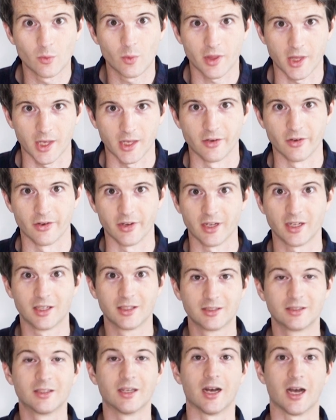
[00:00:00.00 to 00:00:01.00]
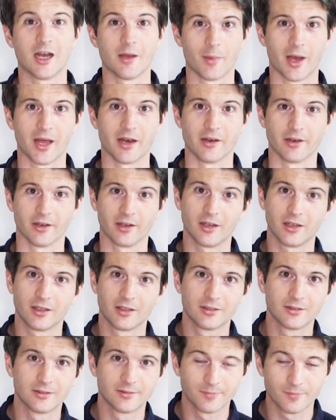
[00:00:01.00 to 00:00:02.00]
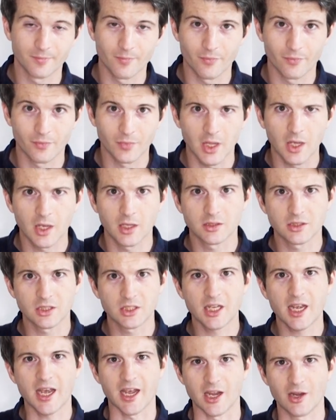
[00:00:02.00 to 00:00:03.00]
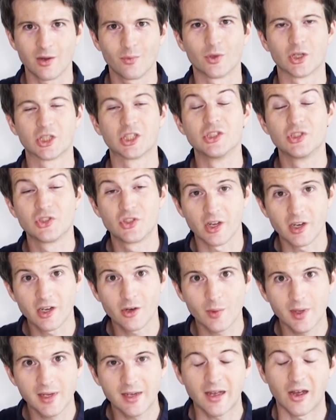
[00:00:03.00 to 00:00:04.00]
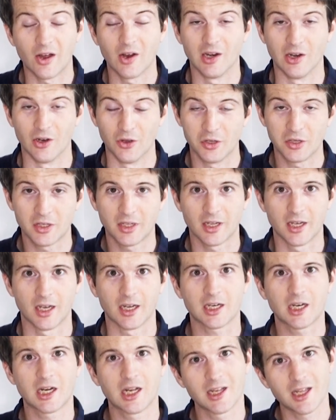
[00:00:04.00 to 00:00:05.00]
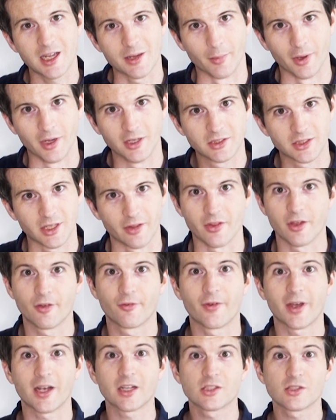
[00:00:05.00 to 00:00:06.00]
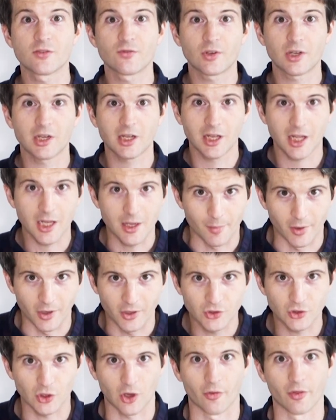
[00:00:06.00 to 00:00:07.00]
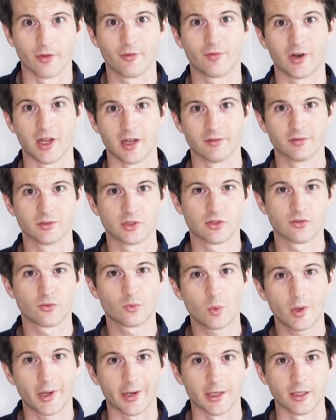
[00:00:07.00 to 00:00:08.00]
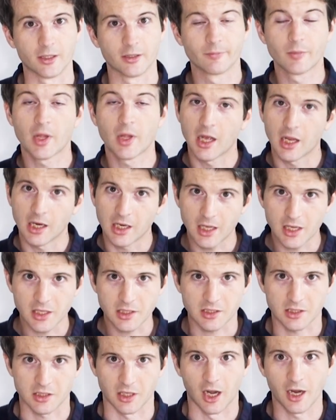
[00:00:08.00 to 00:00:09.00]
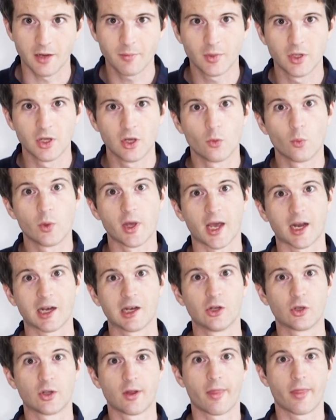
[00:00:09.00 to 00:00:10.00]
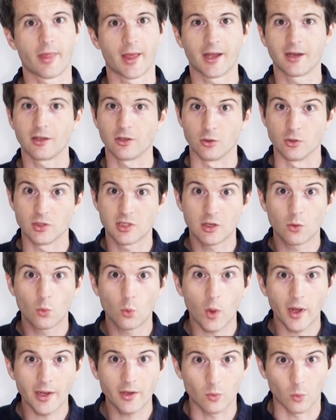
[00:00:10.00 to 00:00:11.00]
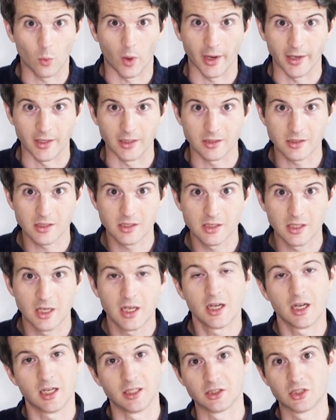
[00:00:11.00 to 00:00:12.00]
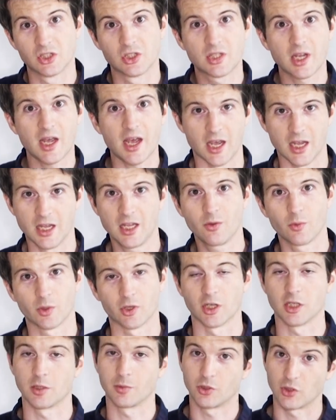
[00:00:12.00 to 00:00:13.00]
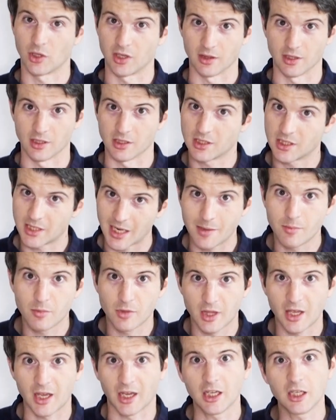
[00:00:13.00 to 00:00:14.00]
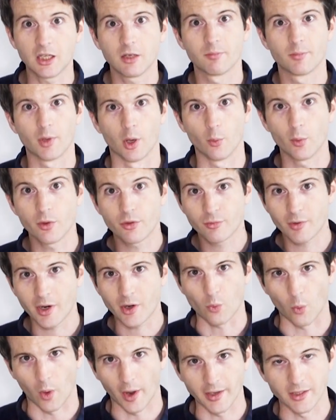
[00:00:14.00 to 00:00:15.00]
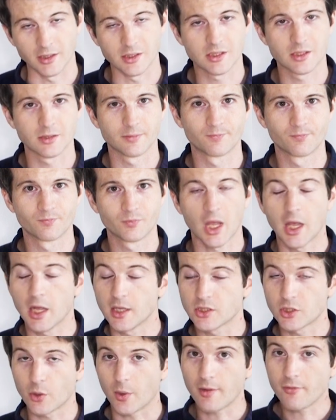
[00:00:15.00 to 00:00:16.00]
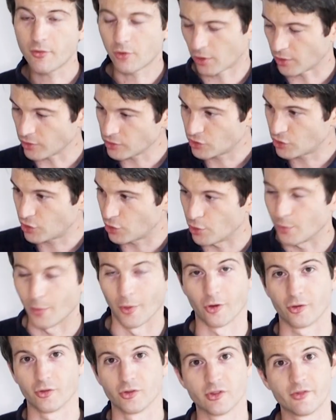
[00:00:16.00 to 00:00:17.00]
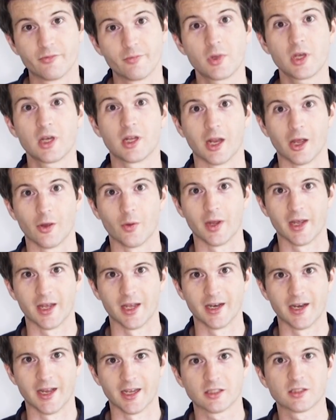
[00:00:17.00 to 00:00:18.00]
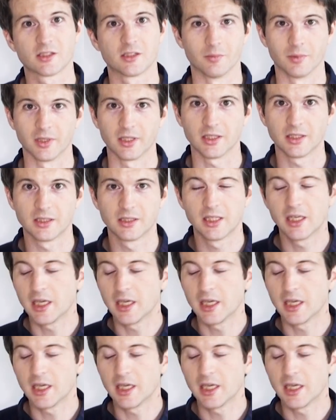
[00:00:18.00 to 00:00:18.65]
with Andy. I'm Andy. Today we're continuing our look at climate and the effects of climate on the flavours of wine. Last time we had a look at that using white wines, and today we're going to be doing the same thing but with red wines. So I've got two bottles of Merlot here next to me.